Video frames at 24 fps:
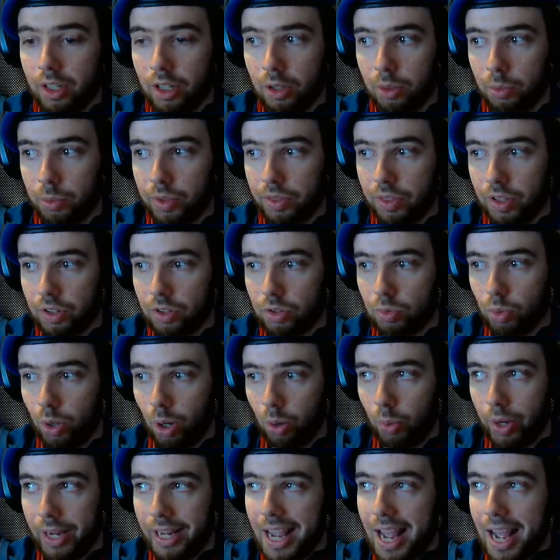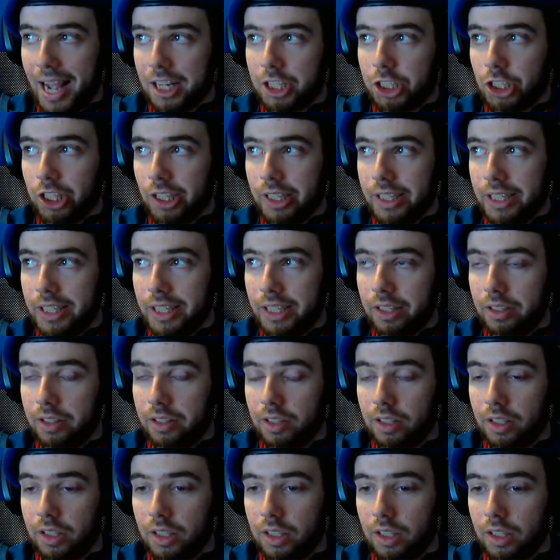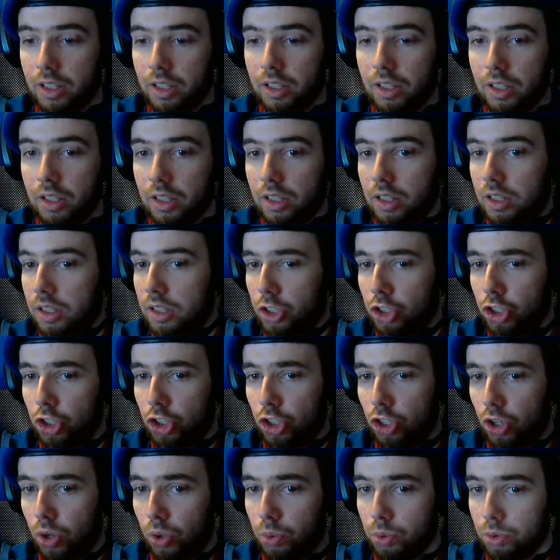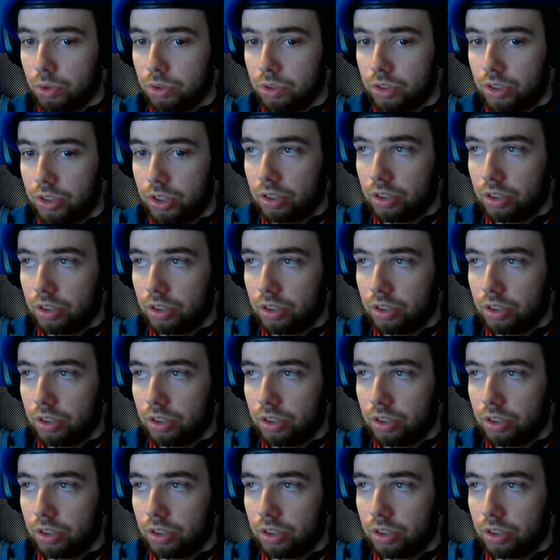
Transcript: With this, where we actually don't